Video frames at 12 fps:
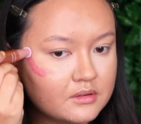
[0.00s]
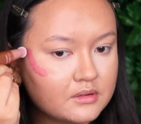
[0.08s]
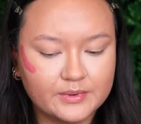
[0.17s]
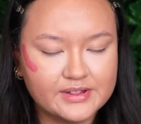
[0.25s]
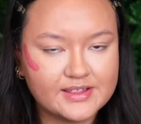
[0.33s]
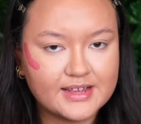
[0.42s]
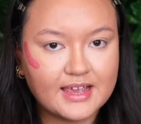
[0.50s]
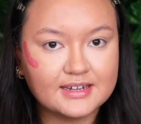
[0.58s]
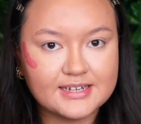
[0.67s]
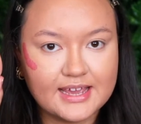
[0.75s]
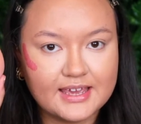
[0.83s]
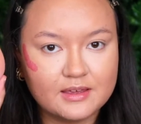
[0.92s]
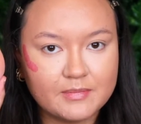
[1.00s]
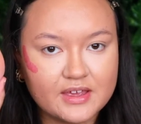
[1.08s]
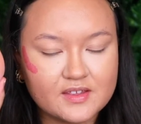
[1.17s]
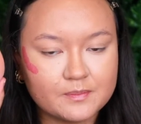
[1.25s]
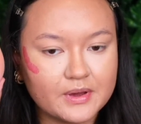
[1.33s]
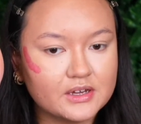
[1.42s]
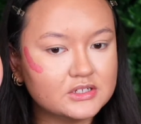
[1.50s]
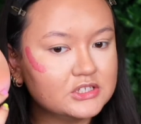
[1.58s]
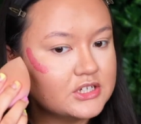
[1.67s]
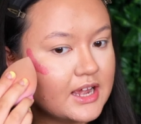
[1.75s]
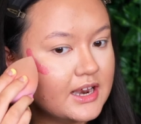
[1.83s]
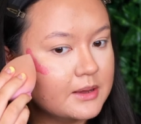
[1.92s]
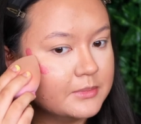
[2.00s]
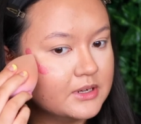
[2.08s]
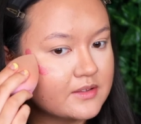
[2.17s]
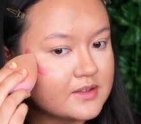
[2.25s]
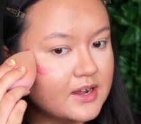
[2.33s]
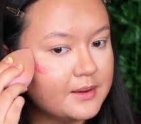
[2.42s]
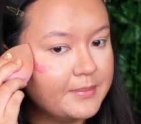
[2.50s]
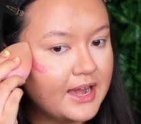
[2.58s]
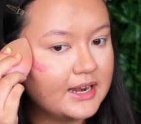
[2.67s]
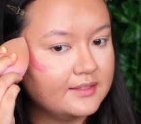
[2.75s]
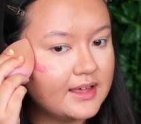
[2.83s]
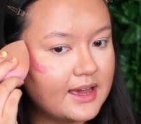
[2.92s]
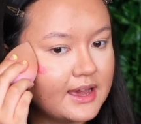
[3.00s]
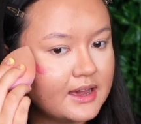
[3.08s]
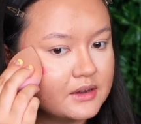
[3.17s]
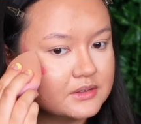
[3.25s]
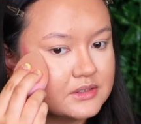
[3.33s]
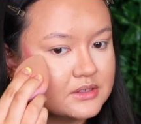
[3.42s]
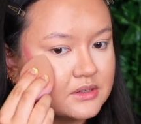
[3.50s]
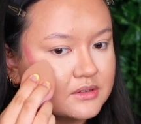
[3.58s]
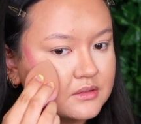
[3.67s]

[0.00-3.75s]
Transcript: Once again, taking my sponge, and I'm going to start patting that out.